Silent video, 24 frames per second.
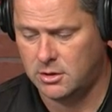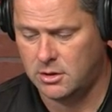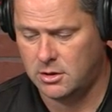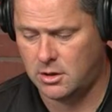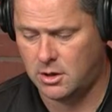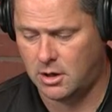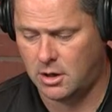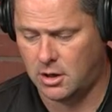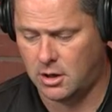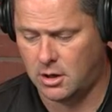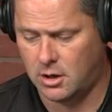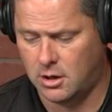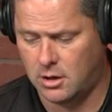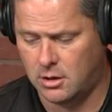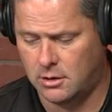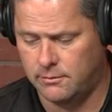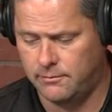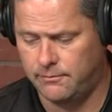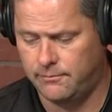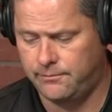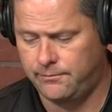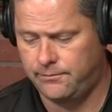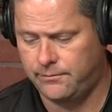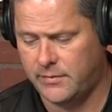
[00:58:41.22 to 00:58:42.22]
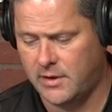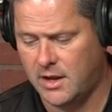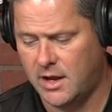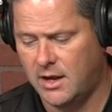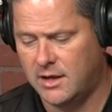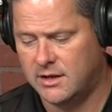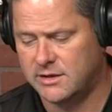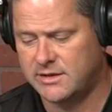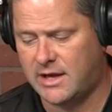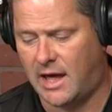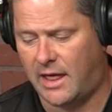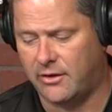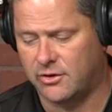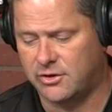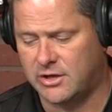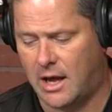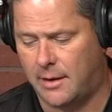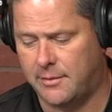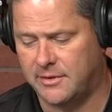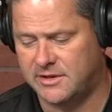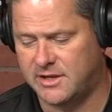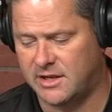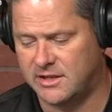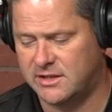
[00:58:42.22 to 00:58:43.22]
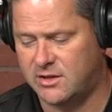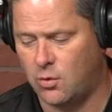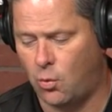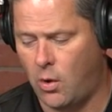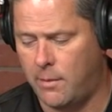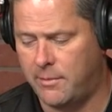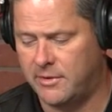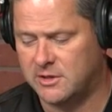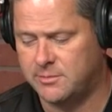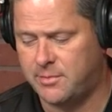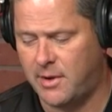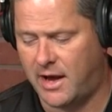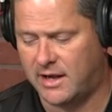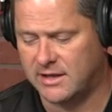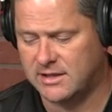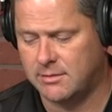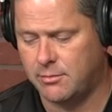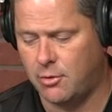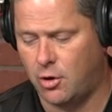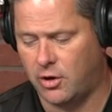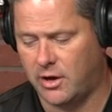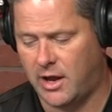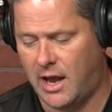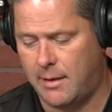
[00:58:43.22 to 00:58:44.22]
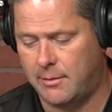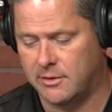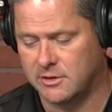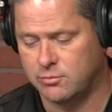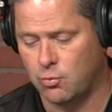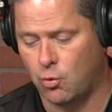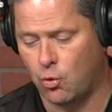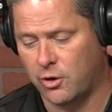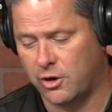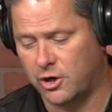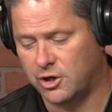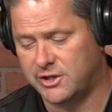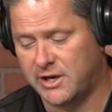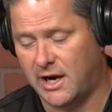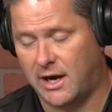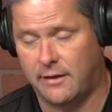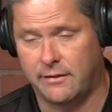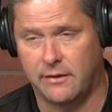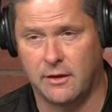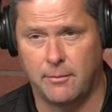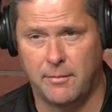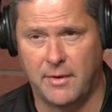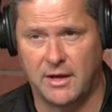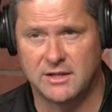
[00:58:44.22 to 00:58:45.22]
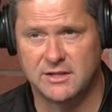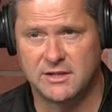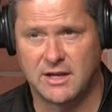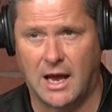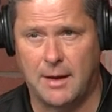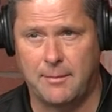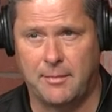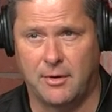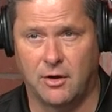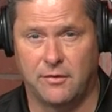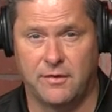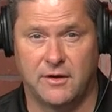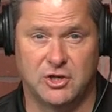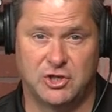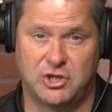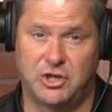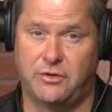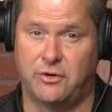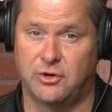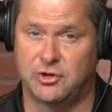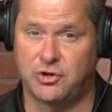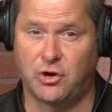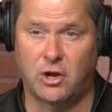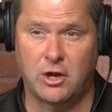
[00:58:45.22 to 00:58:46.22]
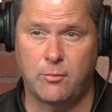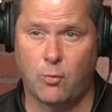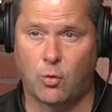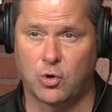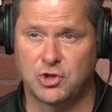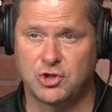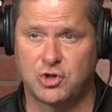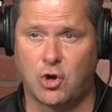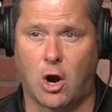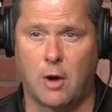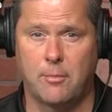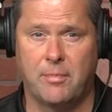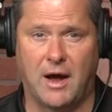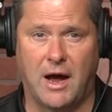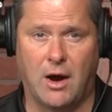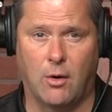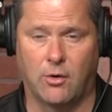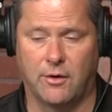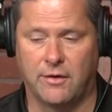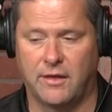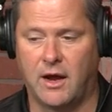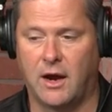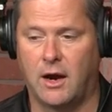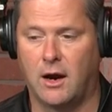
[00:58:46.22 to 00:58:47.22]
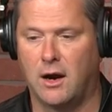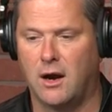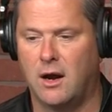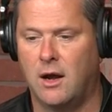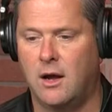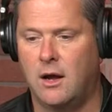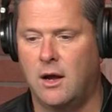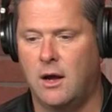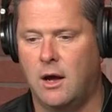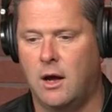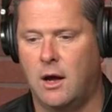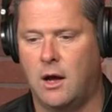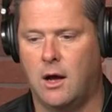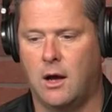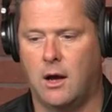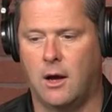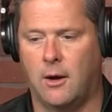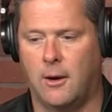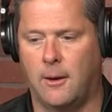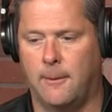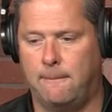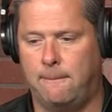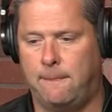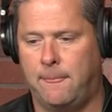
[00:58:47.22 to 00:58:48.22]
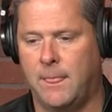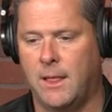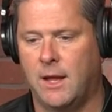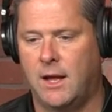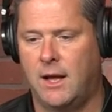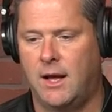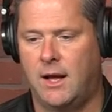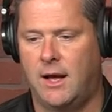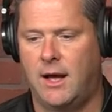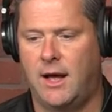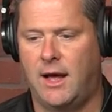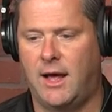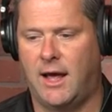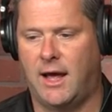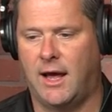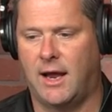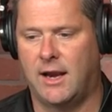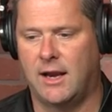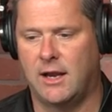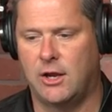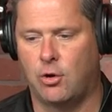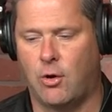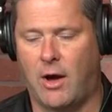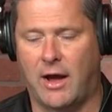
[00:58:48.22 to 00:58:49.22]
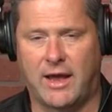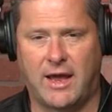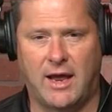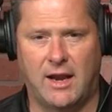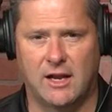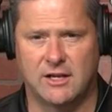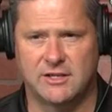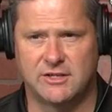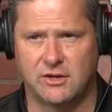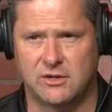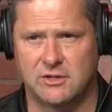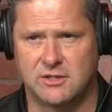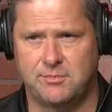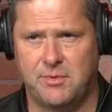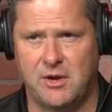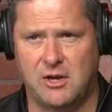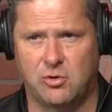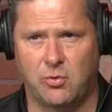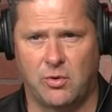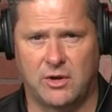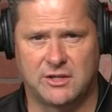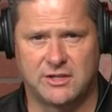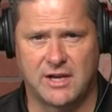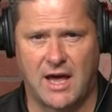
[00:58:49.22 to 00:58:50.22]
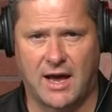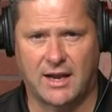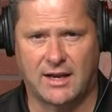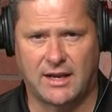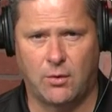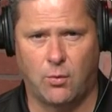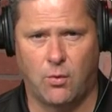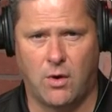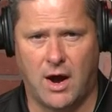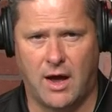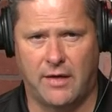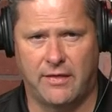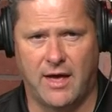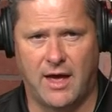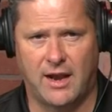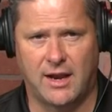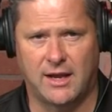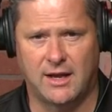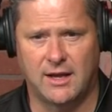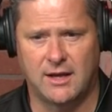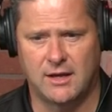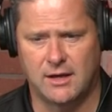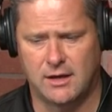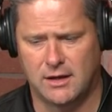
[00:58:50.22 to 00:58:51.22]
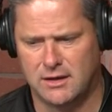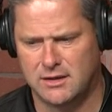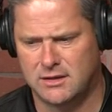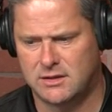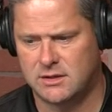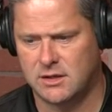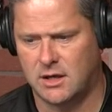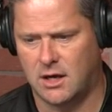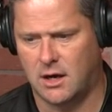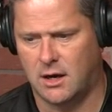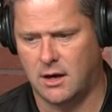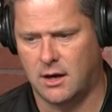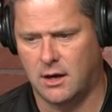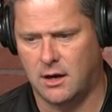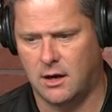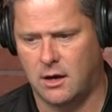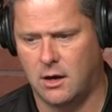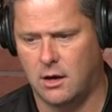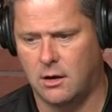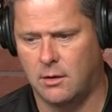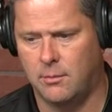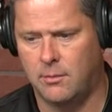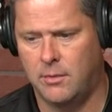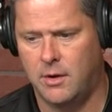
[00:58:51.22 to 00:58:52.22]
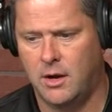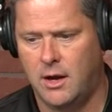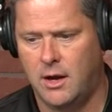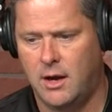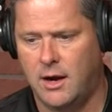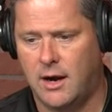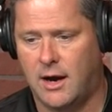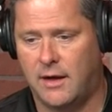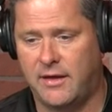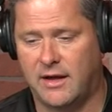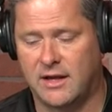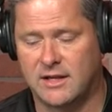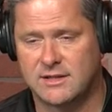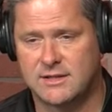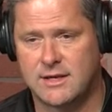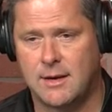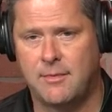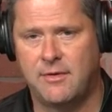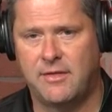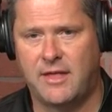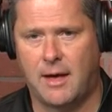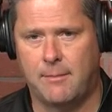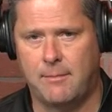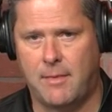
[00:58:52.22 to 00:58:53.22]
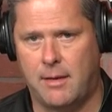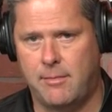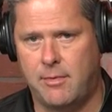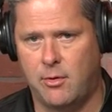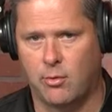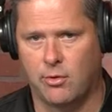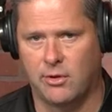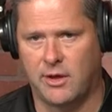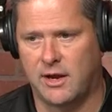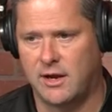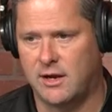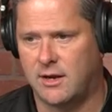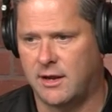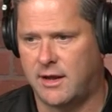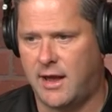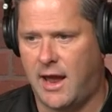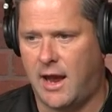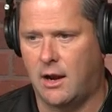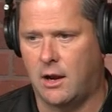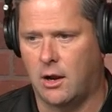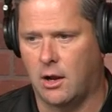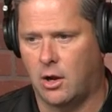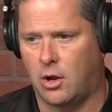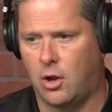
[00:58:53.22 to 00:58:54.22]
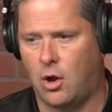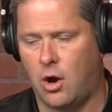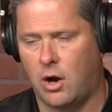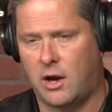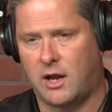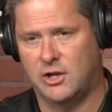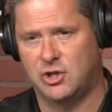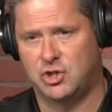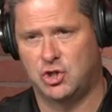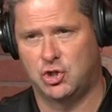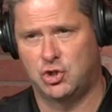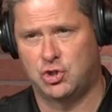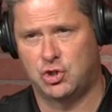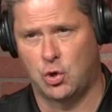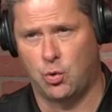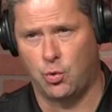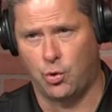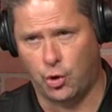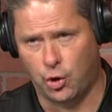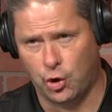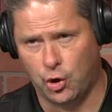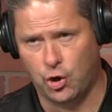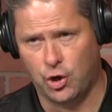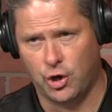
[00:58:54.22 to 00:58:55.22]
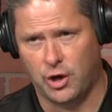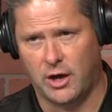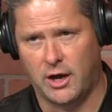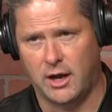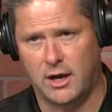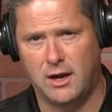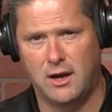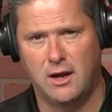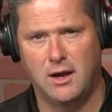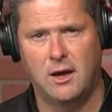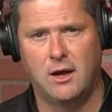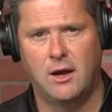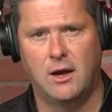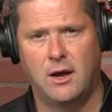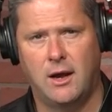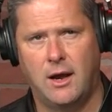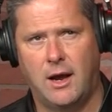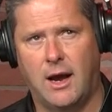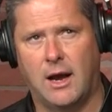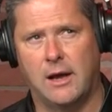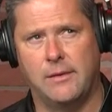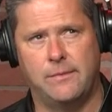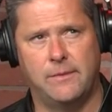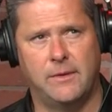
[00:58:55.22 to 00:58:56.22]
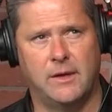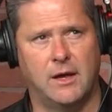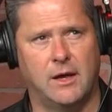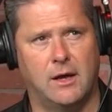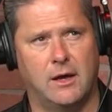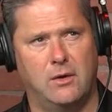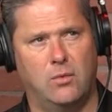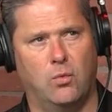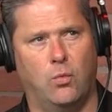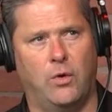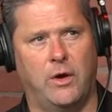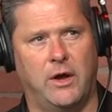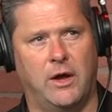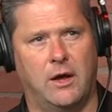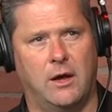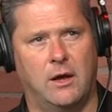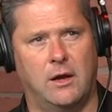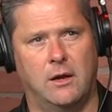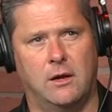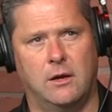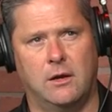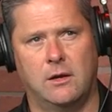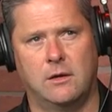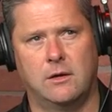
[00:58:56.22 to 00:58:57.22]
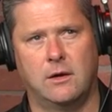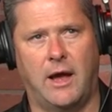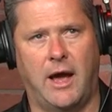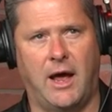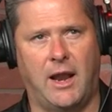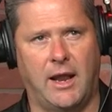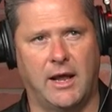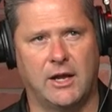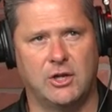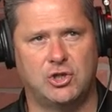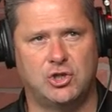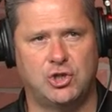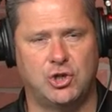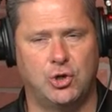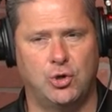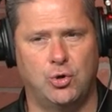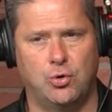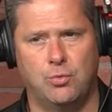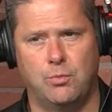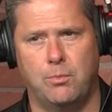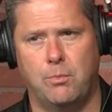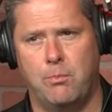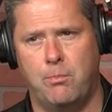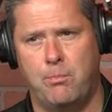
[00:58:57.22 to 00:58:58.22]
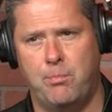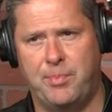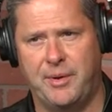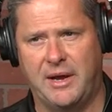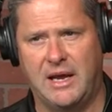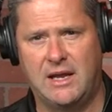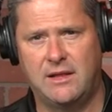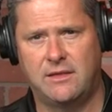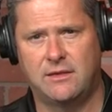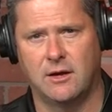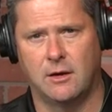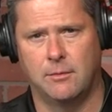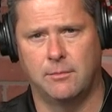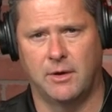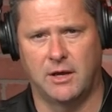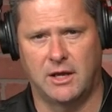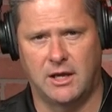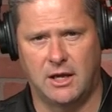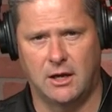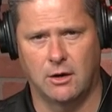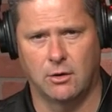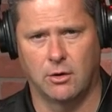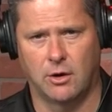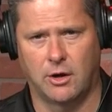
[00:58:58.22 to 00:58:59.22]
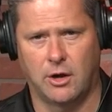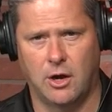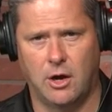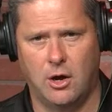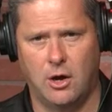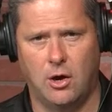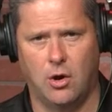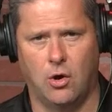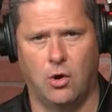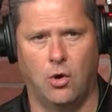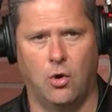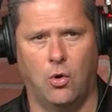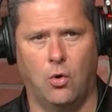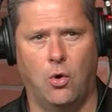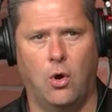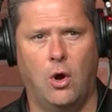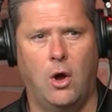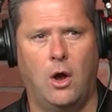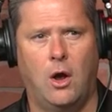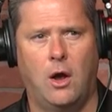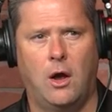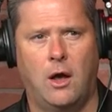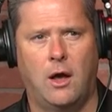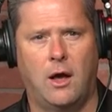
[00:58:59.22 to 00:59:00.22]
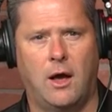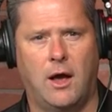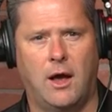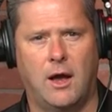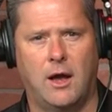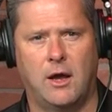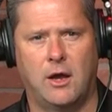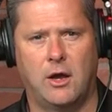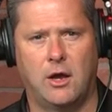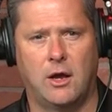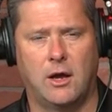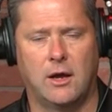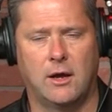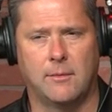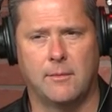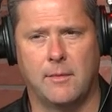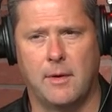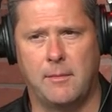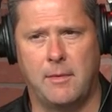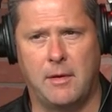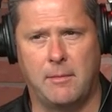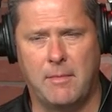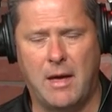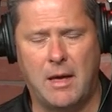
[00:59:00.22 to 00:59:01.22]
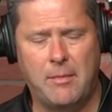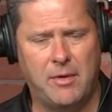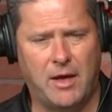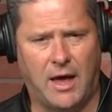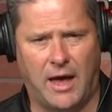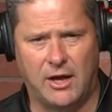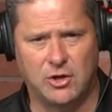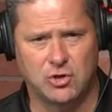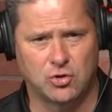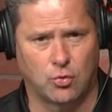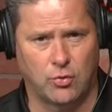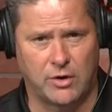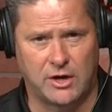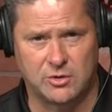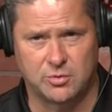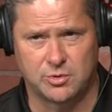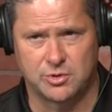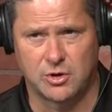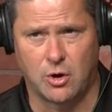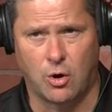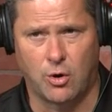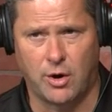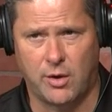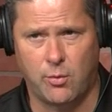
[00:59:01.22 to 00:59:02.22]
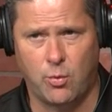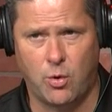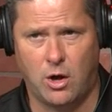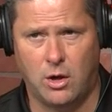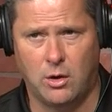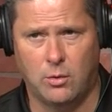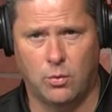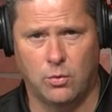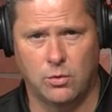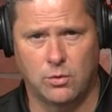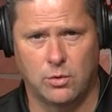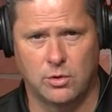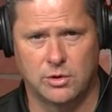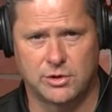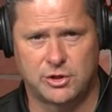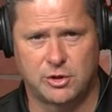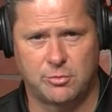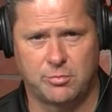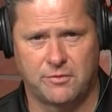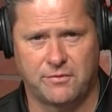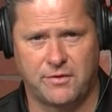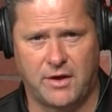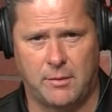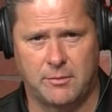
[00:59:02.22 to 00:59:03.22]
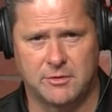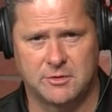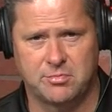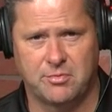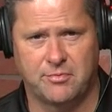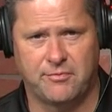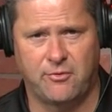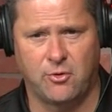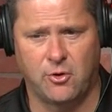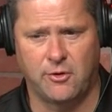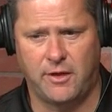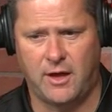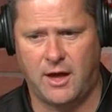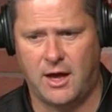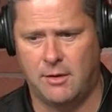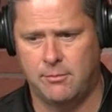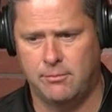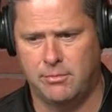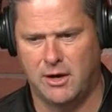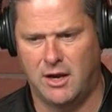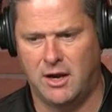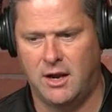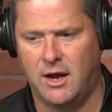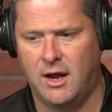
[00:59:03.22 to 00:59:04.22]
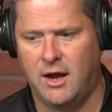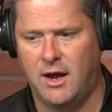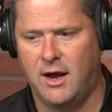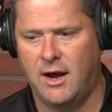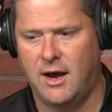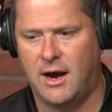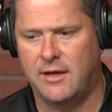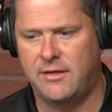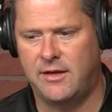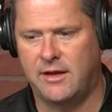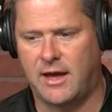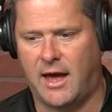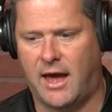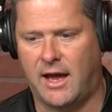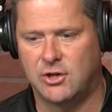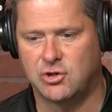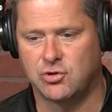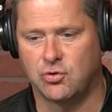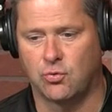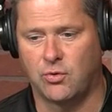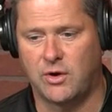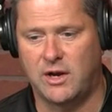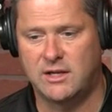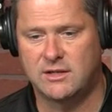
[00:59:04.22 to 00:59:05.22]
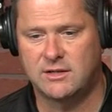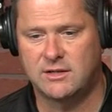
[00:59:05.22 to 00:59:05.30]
Skylar Thomas says the women's basketball game is more entertaining than the men's game here this year. There's certainly more star power there. And, you know, I can't necessarily speak to exactly why that is. I think some of that may be related to Caitlin Clark is just so good. And then when LSU beat them a year ago, I mean, maybe Angel Reese was already, well, super famous before that, but I think Angel Reese